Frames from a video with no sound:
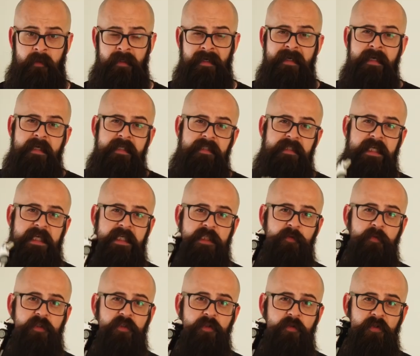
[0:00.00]
Seeing as
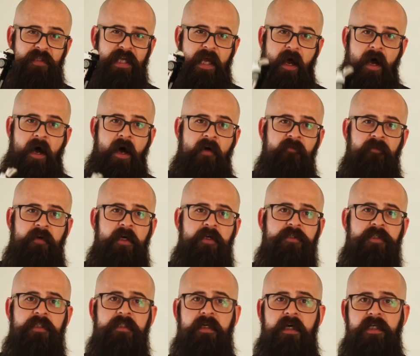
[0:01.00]
we saw the R
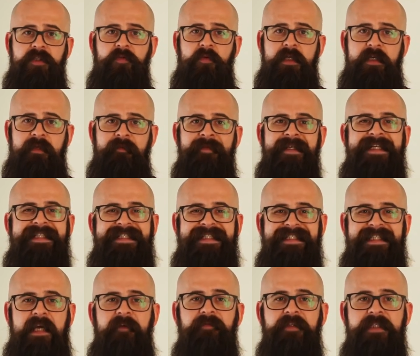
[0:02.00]
version last week, it's
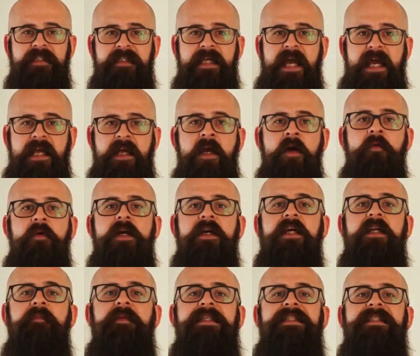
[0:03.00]
safe to say we're
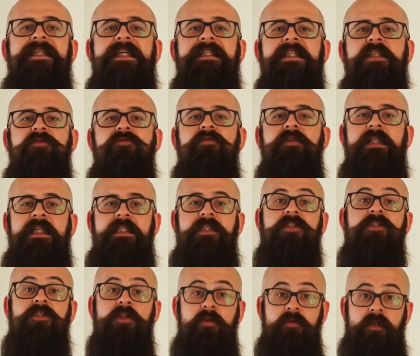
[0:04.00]
going to be seeing this release
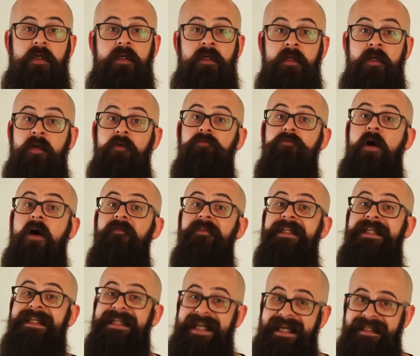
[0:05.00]
sooner rather
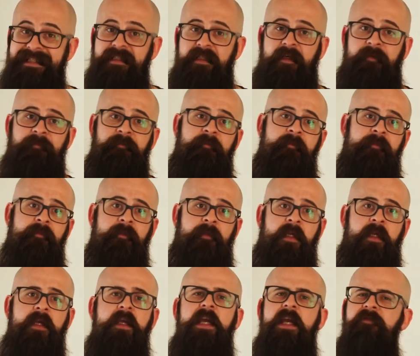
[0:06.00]
than later.
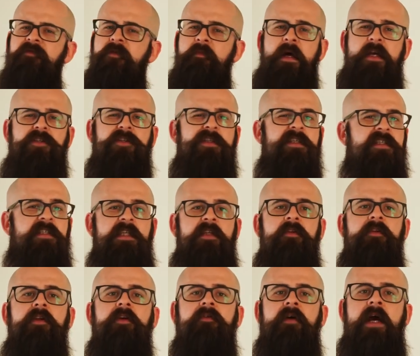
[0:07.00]
Information is thin
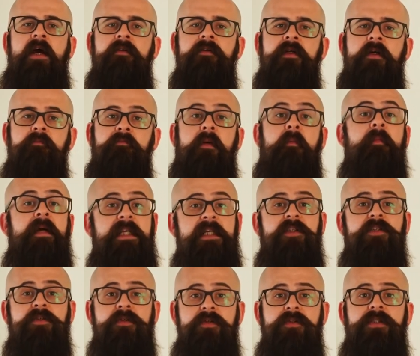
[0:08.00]
on the ground, but many
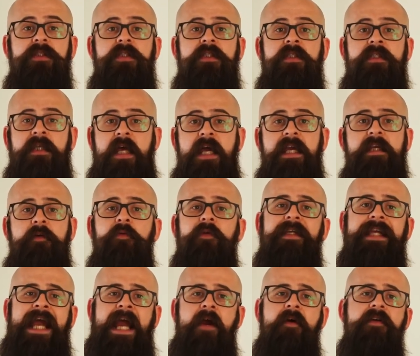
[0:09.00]
sources say it will
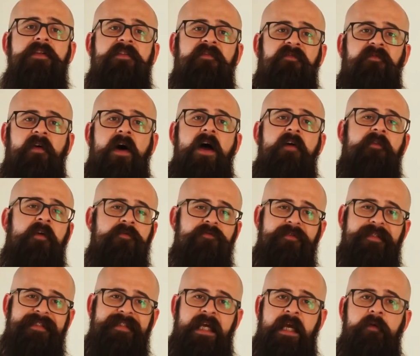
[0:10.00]
carry the
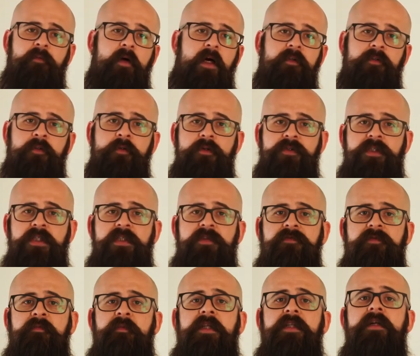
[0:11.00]
510 wild horses
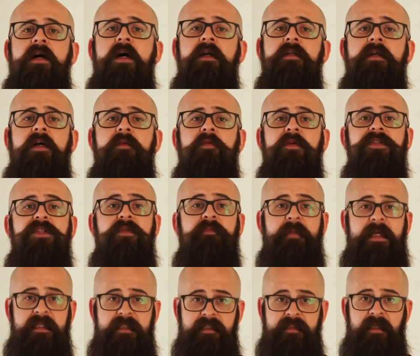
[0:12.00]
from the 991
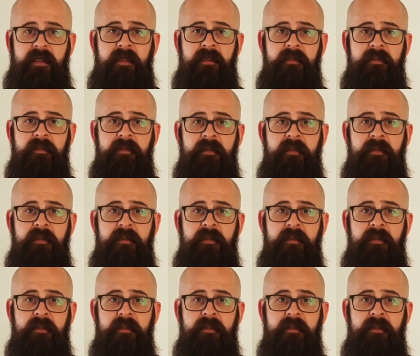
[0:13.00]
Speedster.